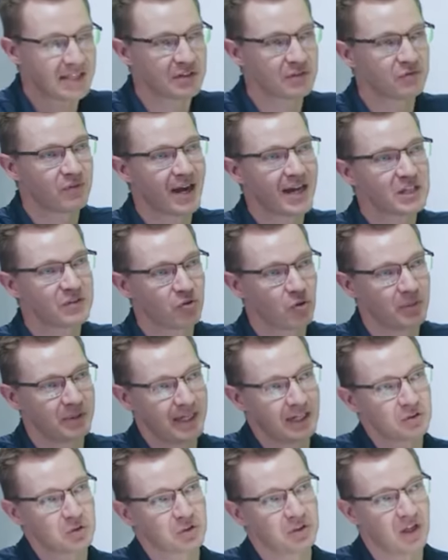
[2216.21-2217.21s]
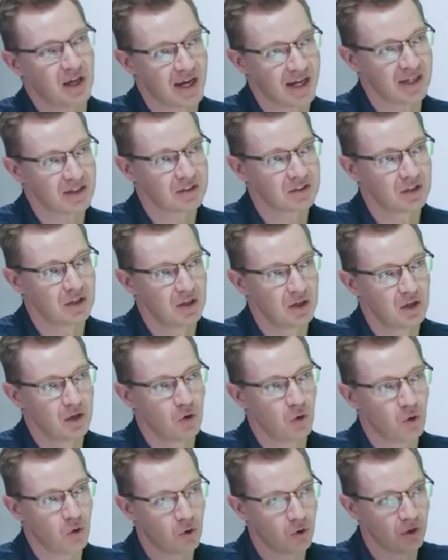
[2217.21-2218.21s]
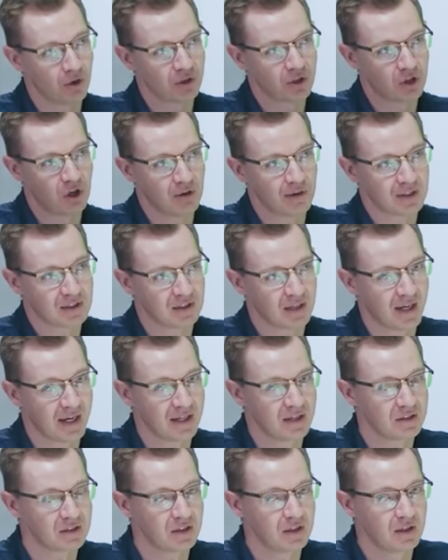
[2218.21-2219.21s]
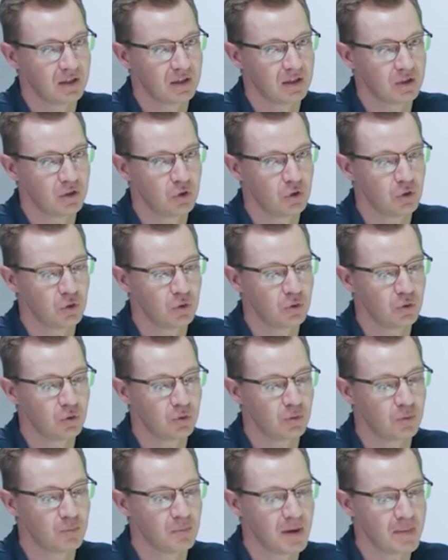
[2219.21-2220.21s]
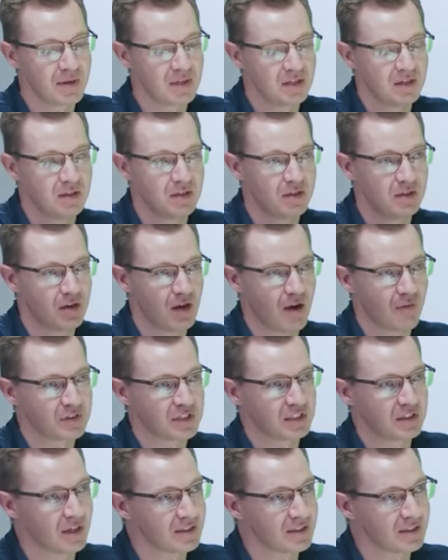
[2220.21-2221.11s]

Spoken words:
as advice for a potential client or current client who maybe obviously